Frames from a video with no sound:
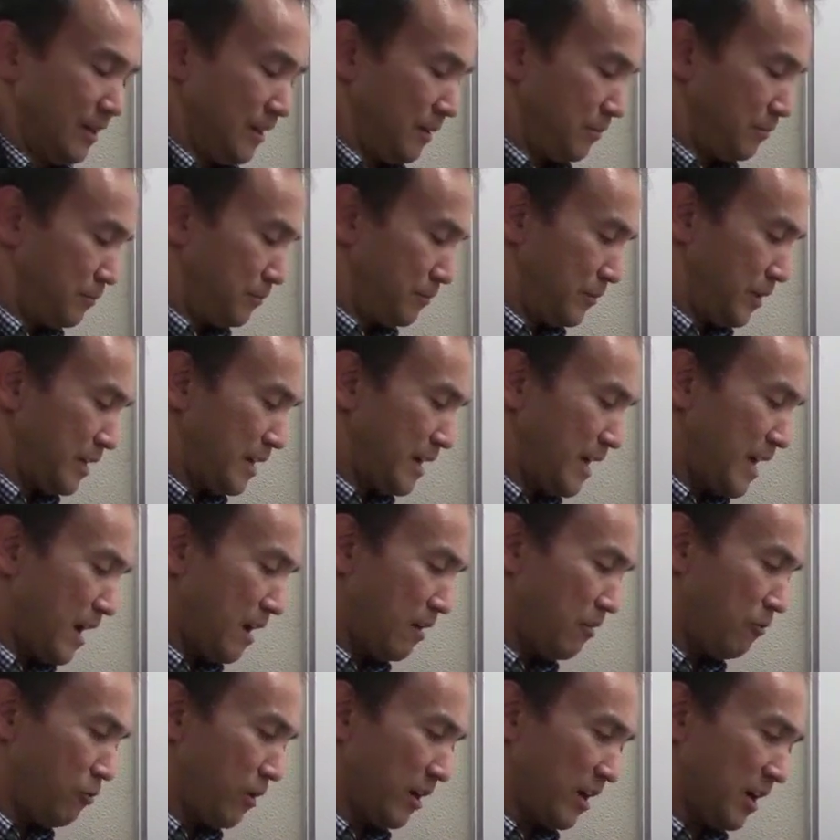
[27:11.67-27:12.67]
But
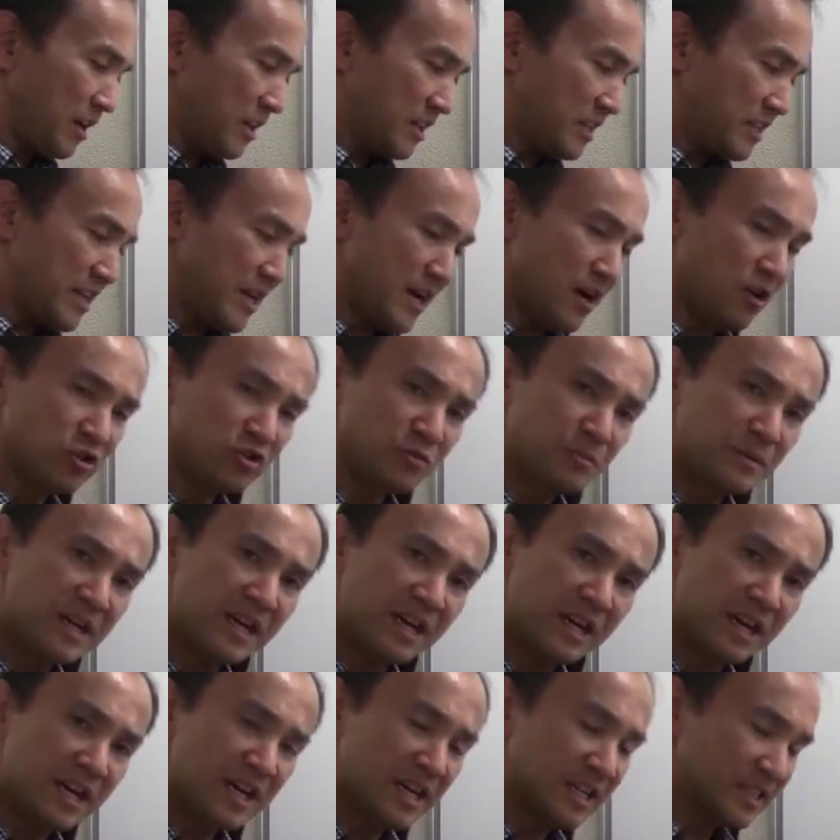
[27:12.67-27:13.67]
now what it tells me
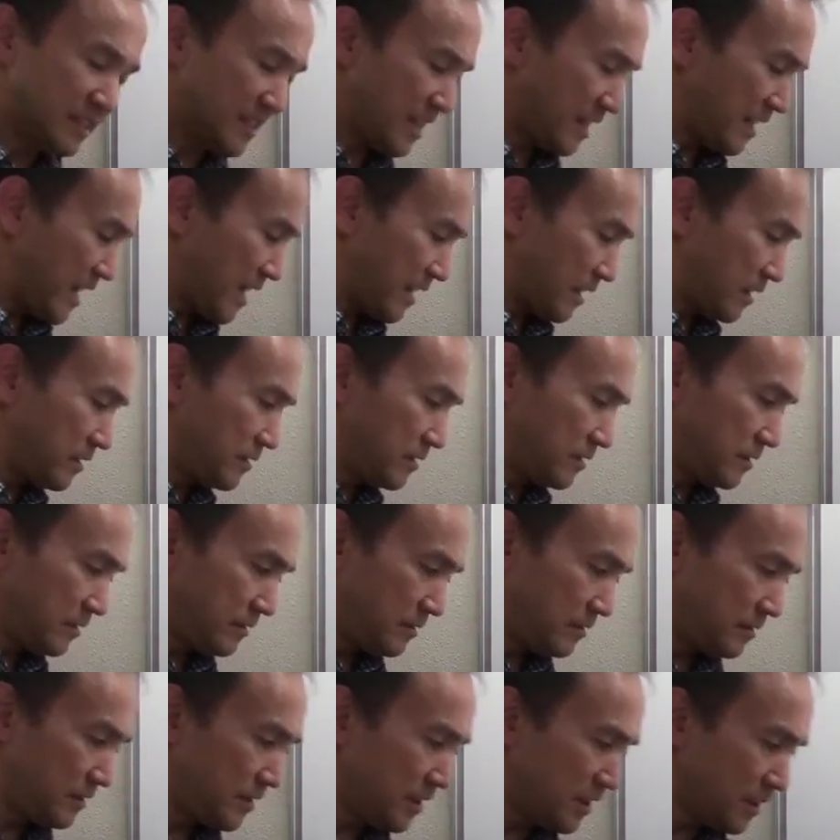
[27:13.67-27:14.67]
here is that at
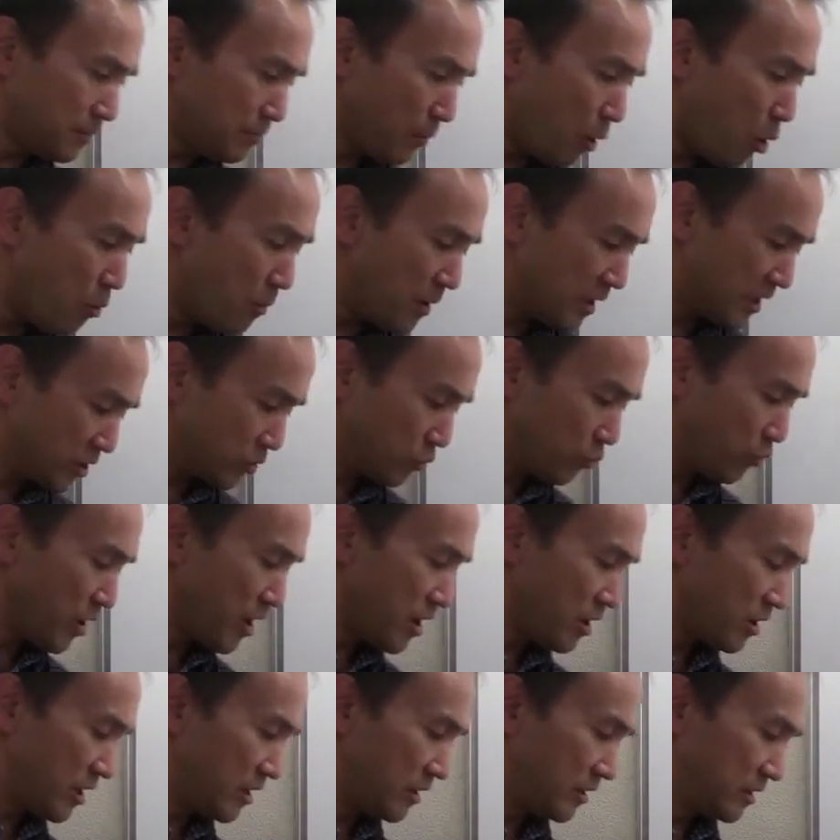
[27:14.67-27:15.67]
this moment we
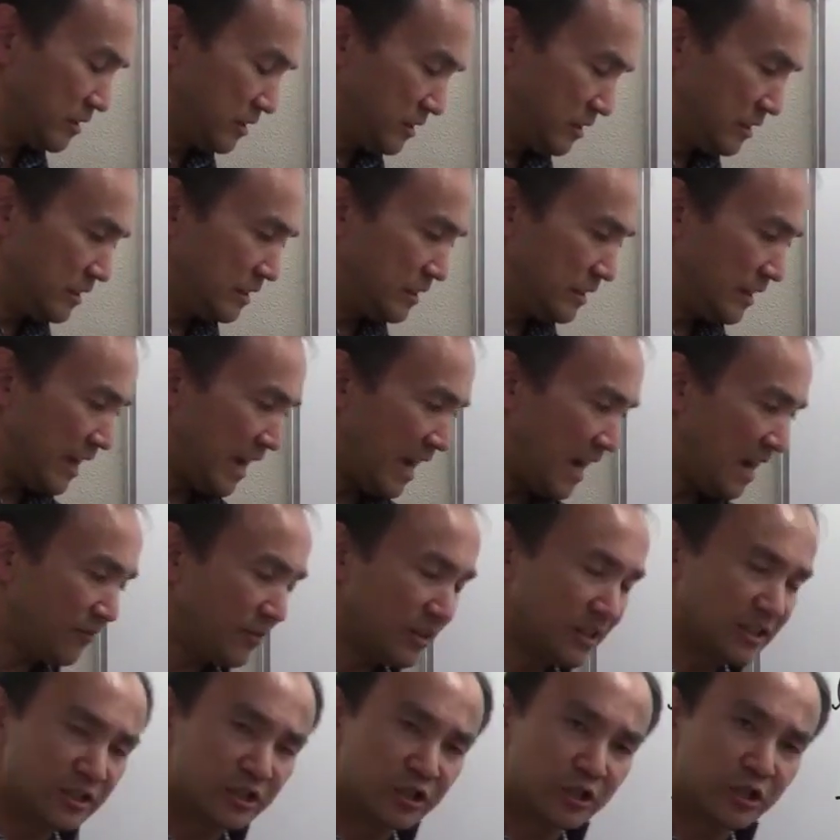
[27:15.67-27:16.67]
are
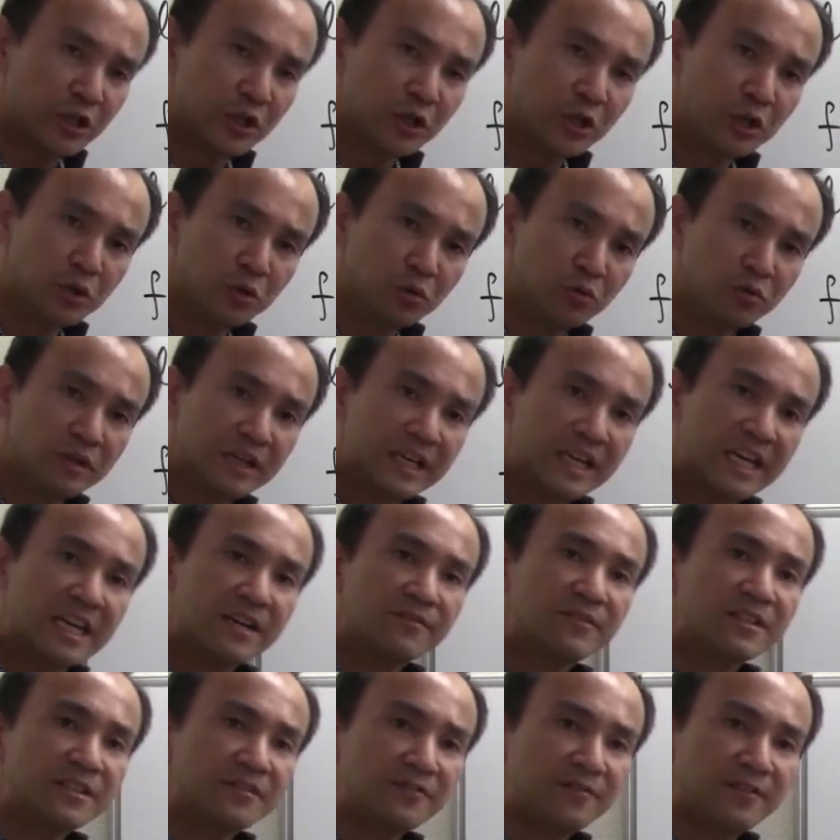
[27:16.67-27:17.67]
having two
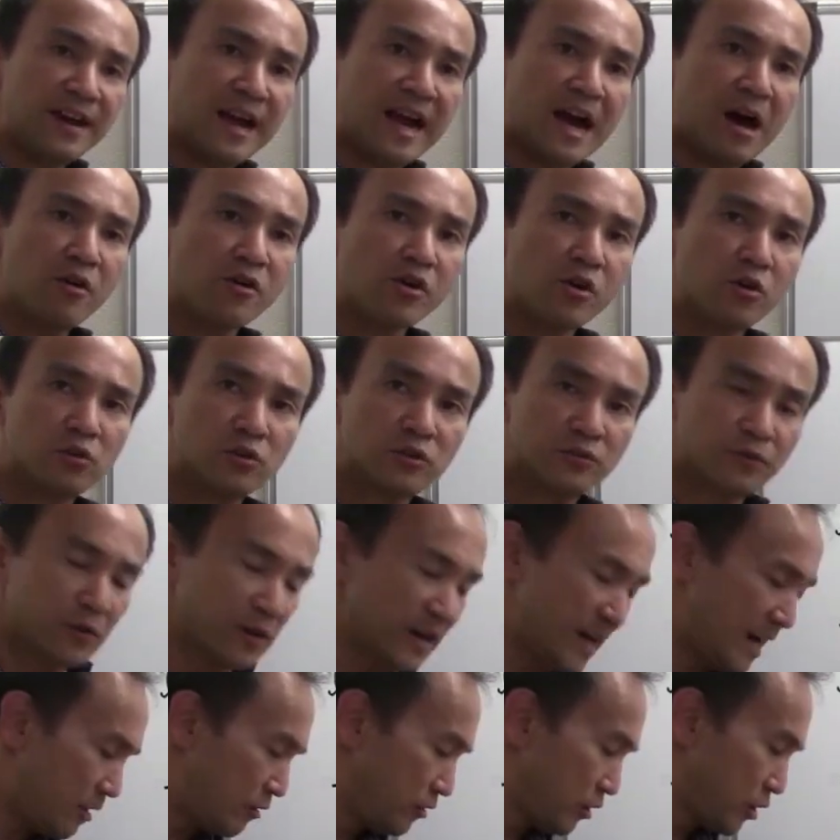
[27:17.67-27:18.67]
given values for
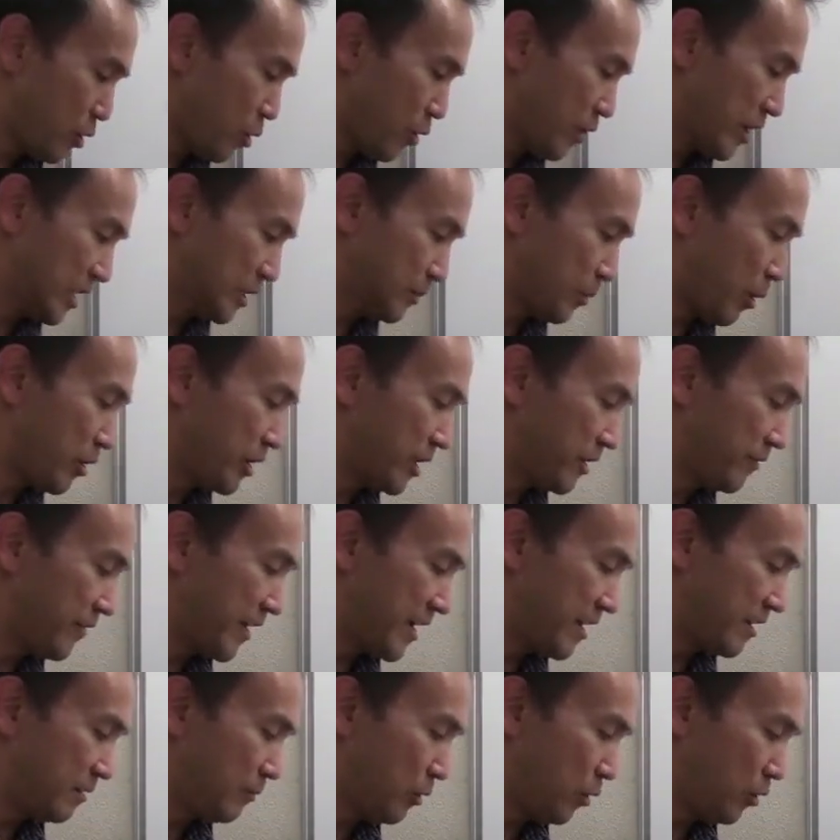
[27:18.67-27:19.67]
our corresponding
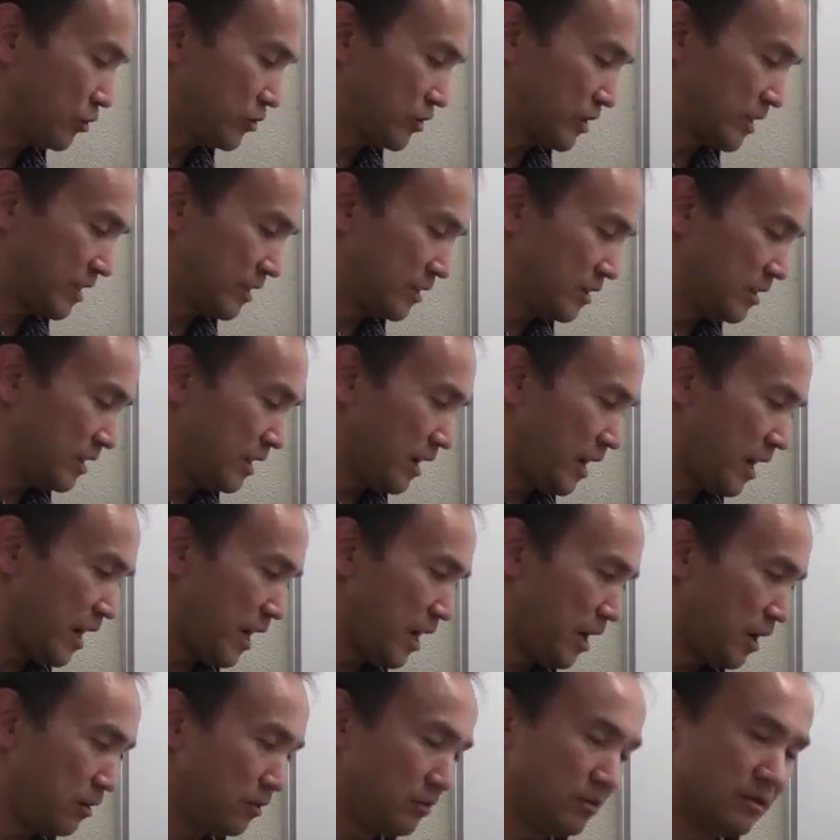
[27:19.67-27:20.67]
variables
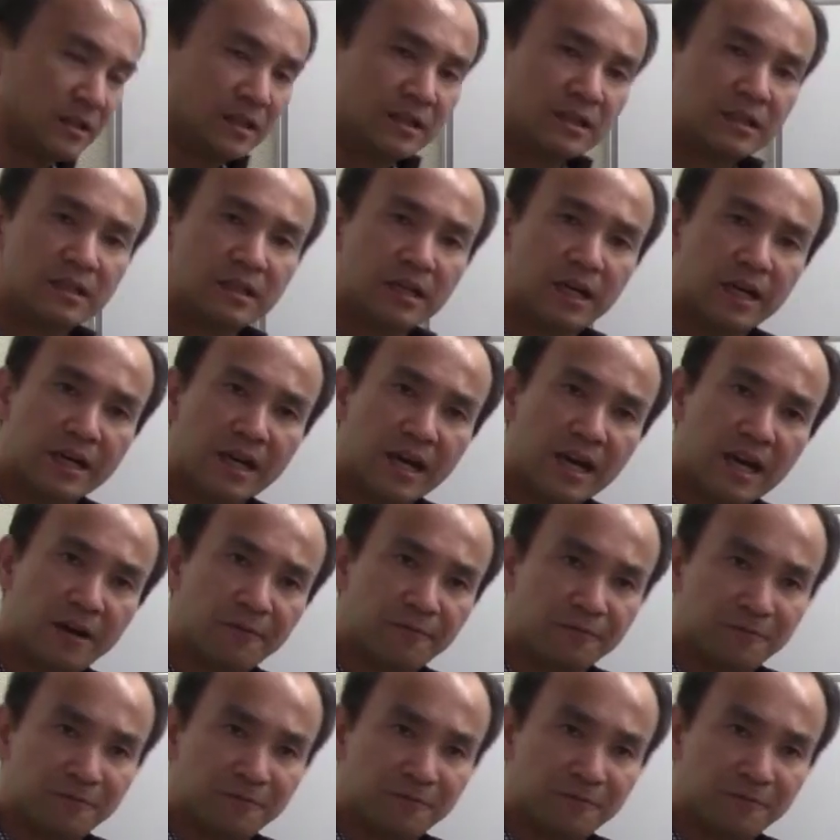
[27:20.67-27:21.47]
L and F.